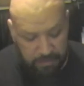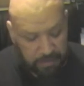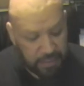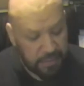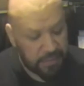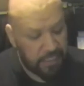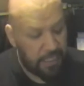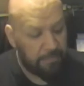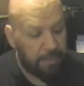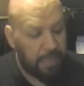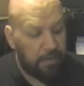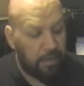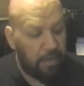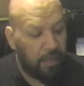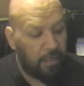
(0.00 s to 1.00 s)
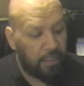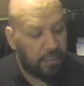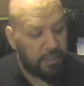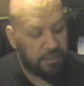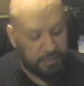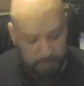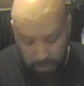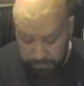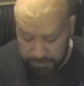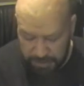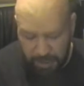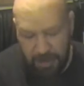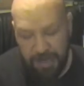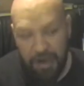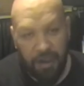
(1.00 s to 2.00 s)
These came out
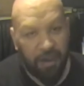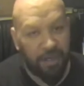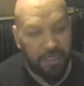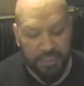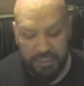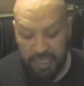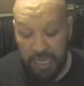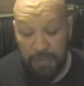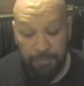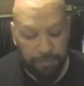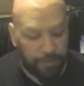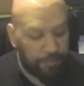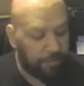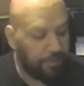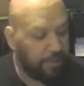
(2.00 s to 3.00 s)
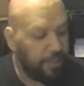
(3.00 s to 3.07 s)
April